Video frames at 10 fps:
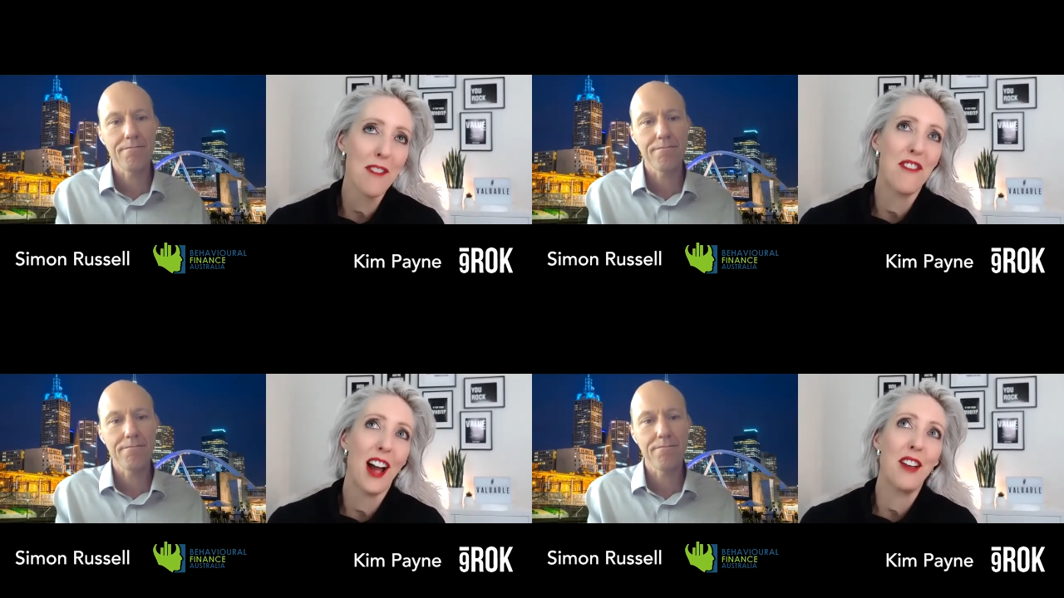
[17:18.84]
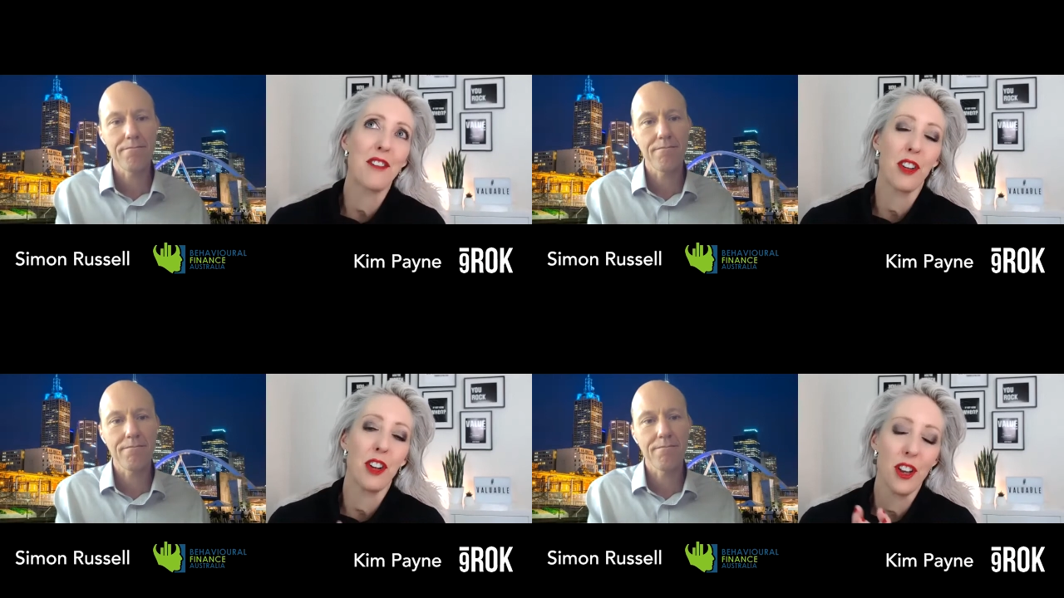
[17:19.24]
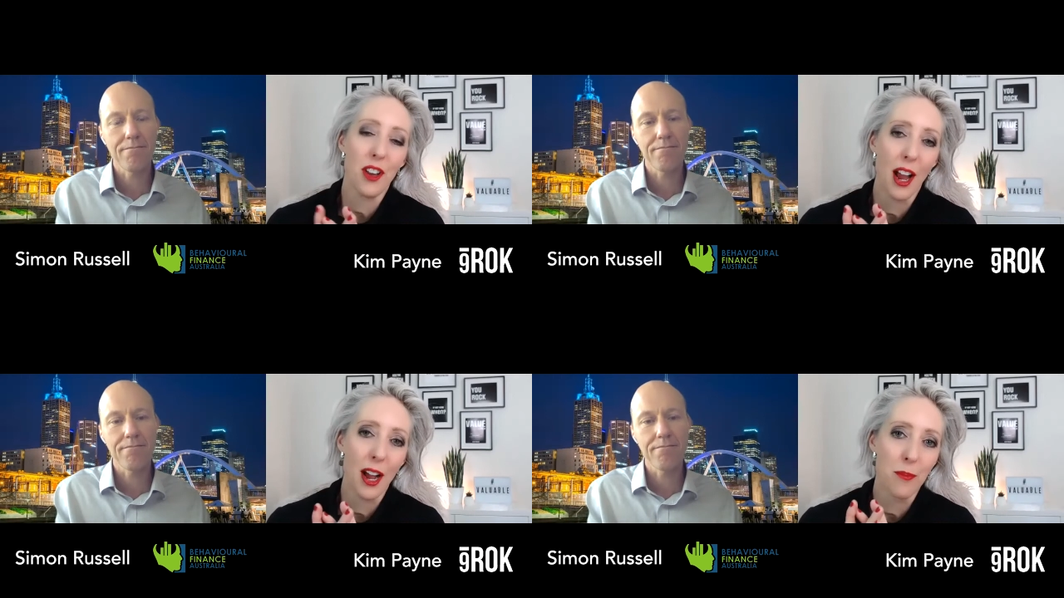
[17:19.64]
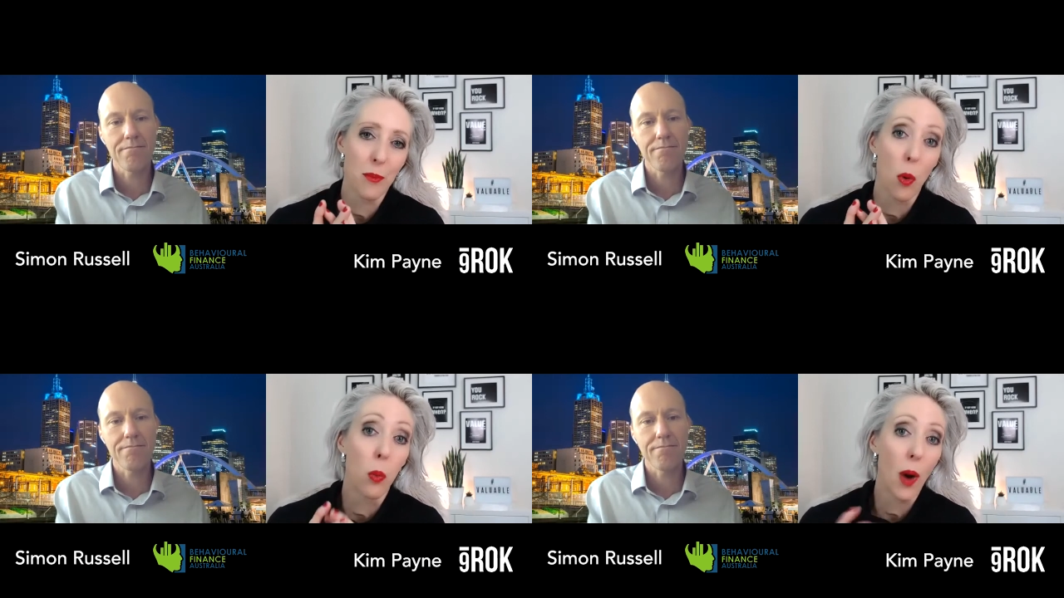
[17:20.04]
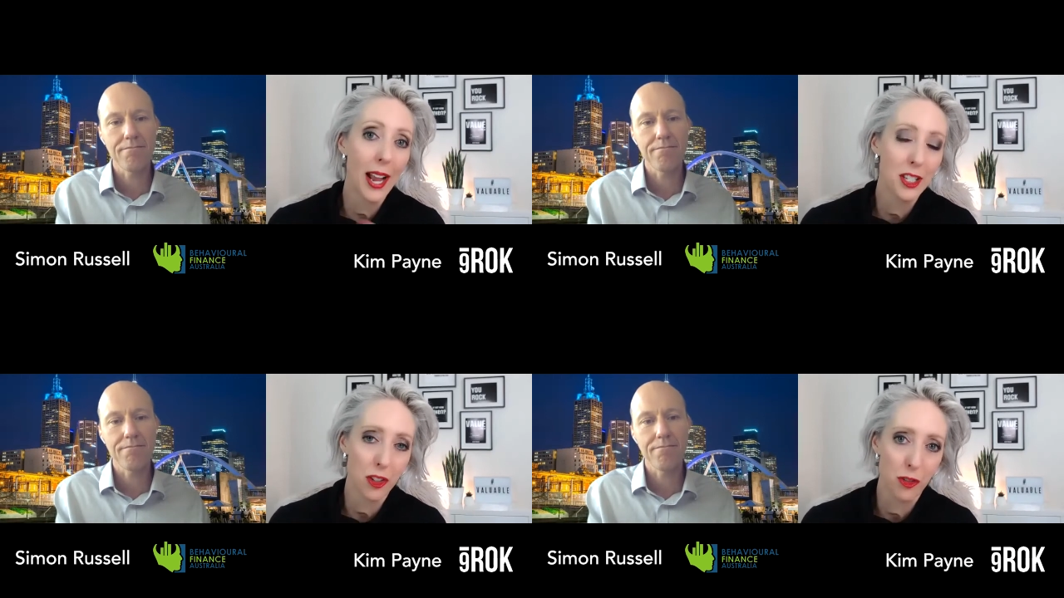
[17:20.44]
Speaker 1: favorite um, ways
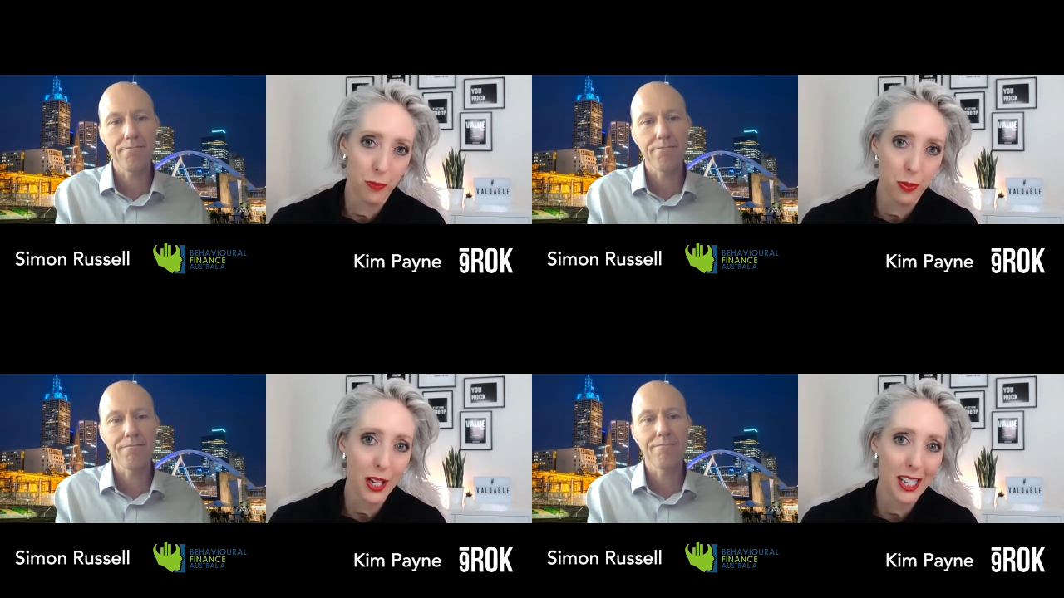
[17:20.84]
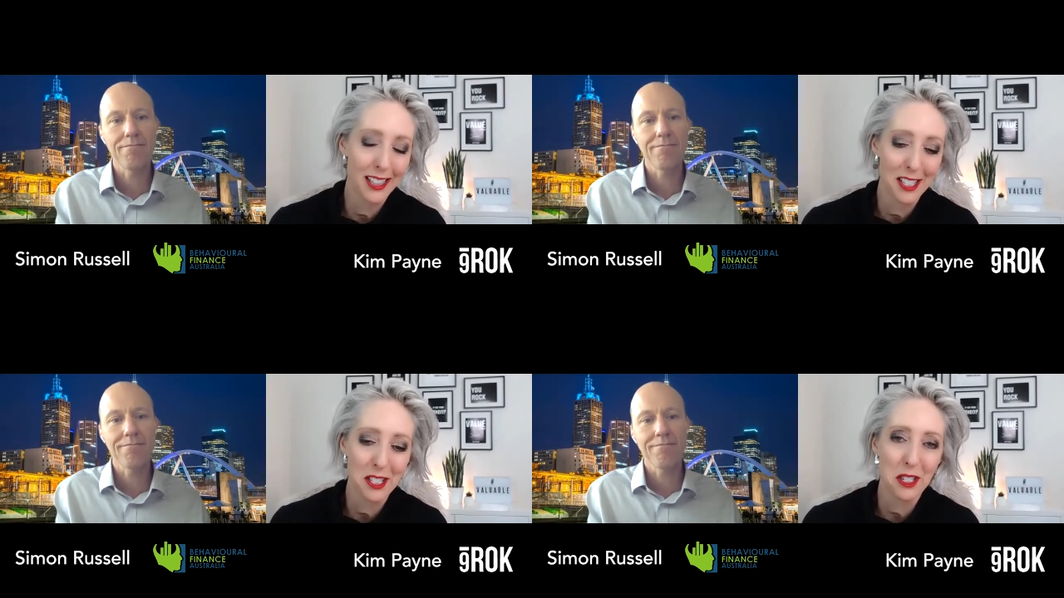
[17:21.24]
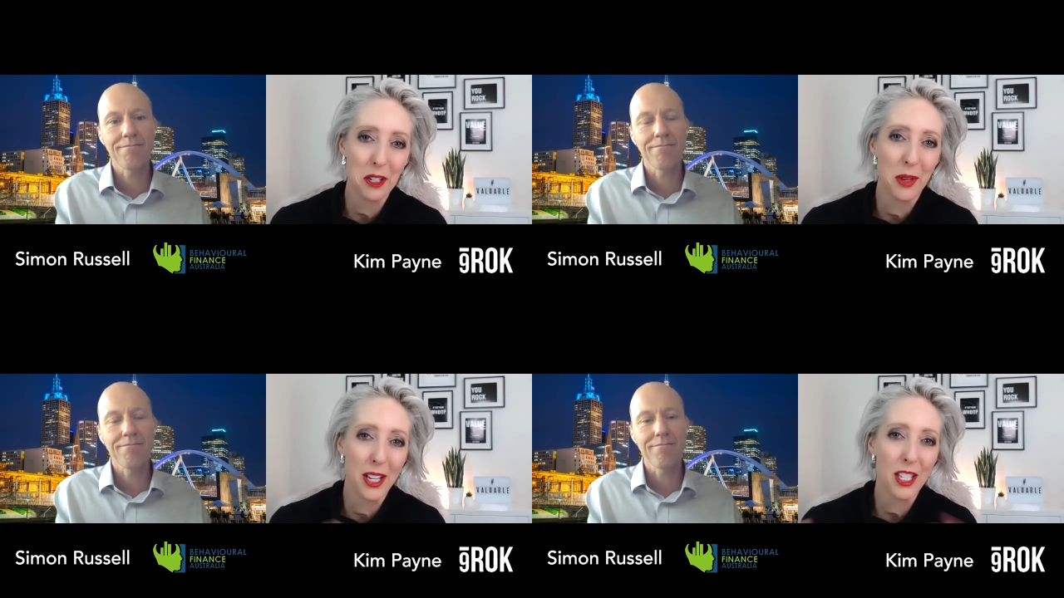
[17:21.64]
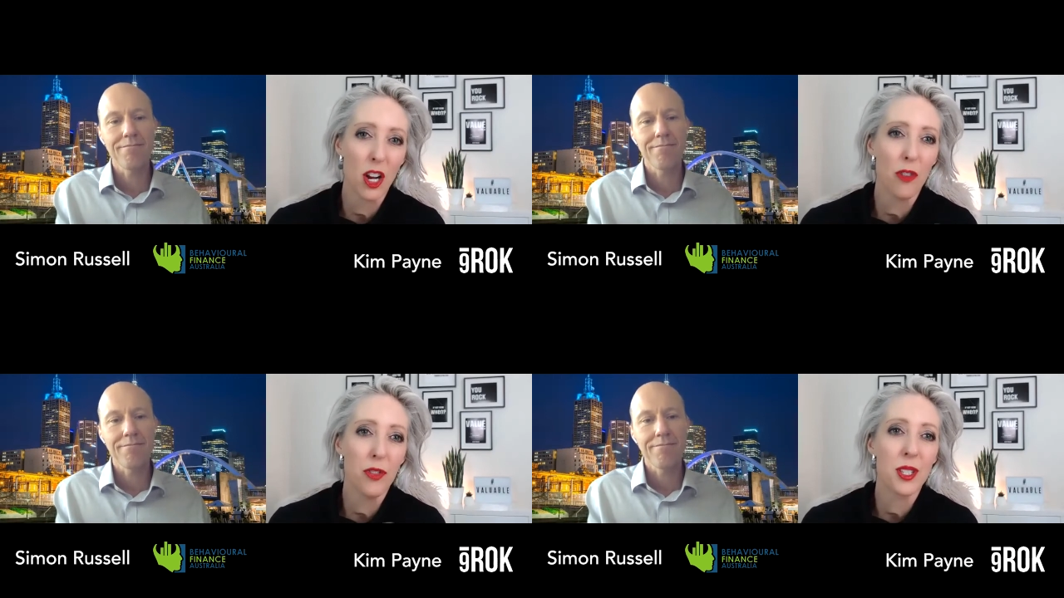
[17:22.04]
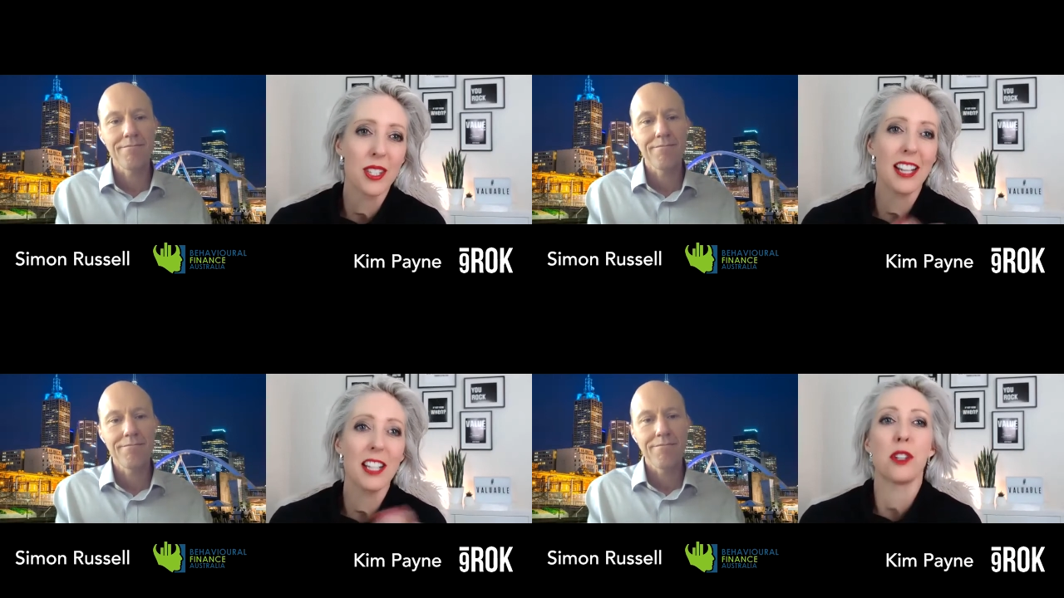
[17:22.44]
of bringing this to is I often
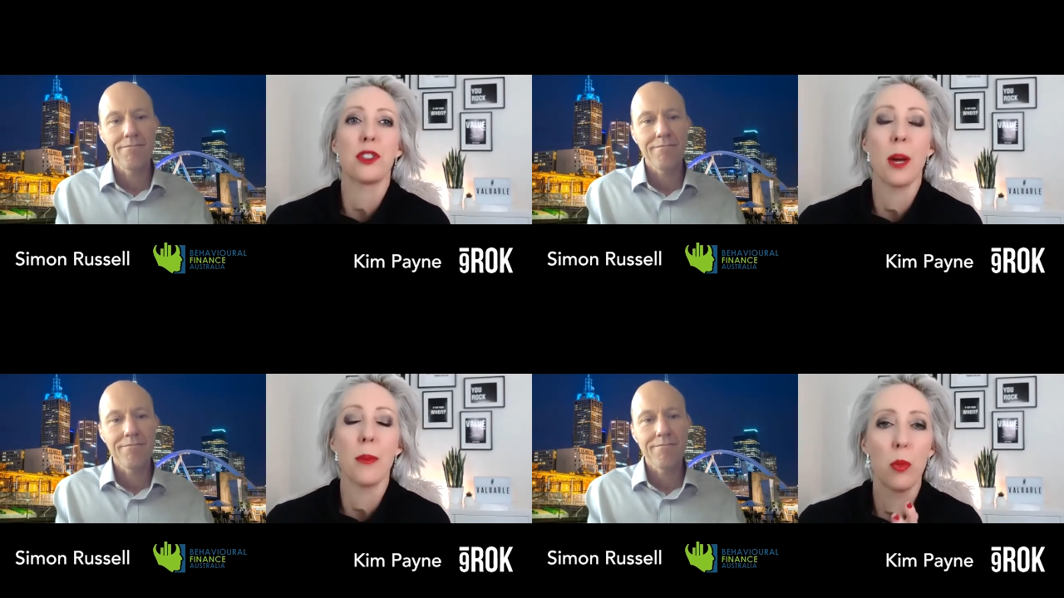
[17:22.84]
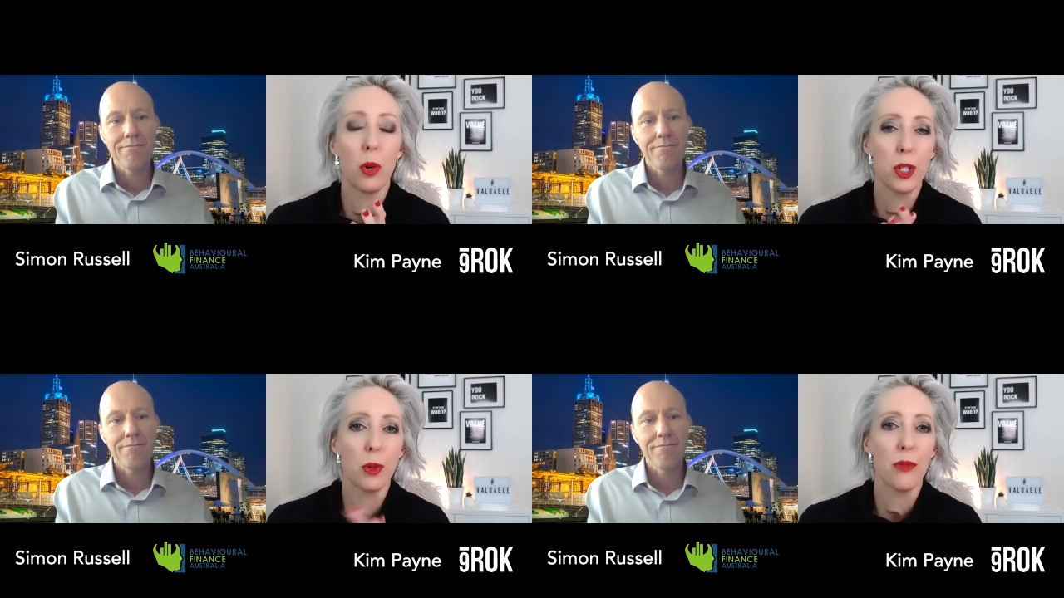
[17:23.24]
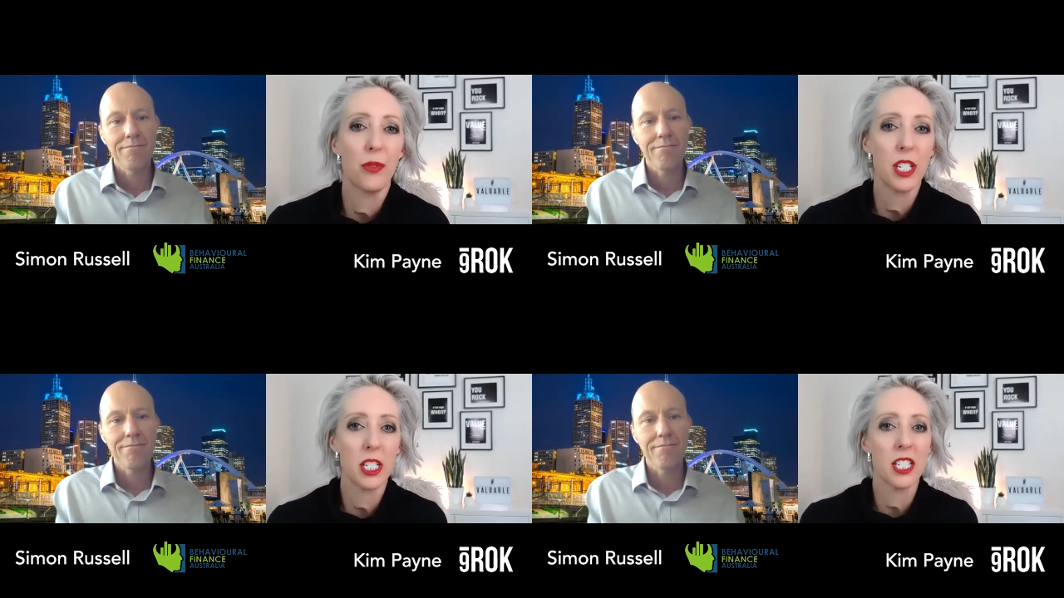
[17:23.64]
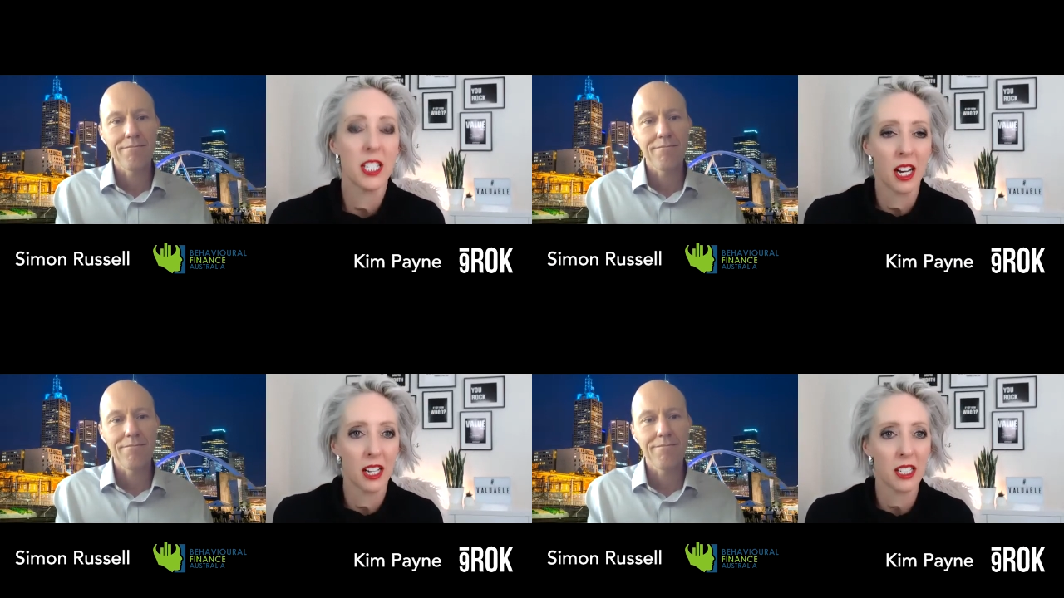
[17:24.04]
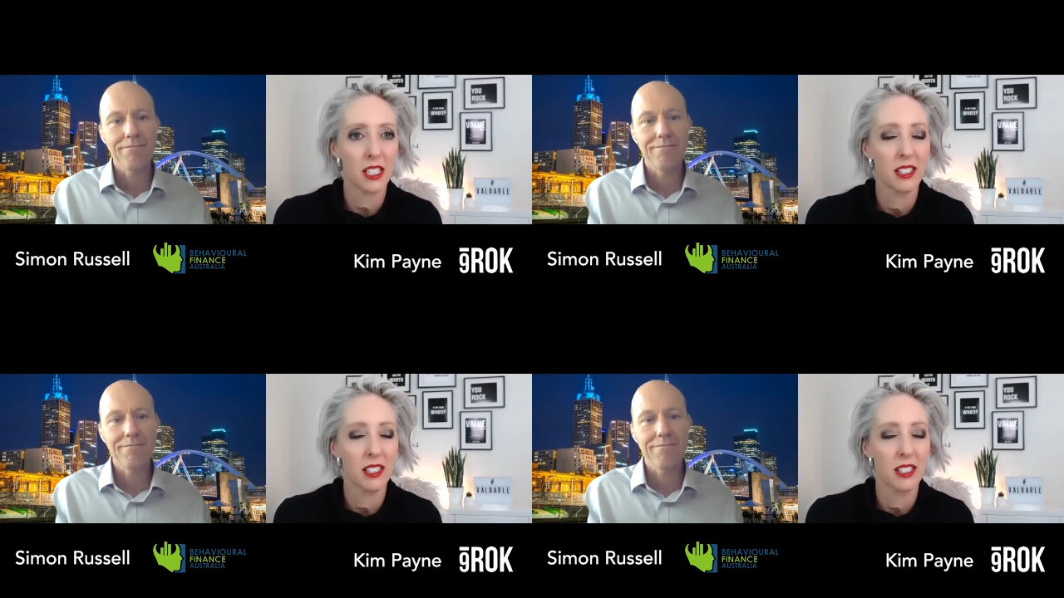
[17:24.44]
say, So, Simon, what do you want for dinner tonight?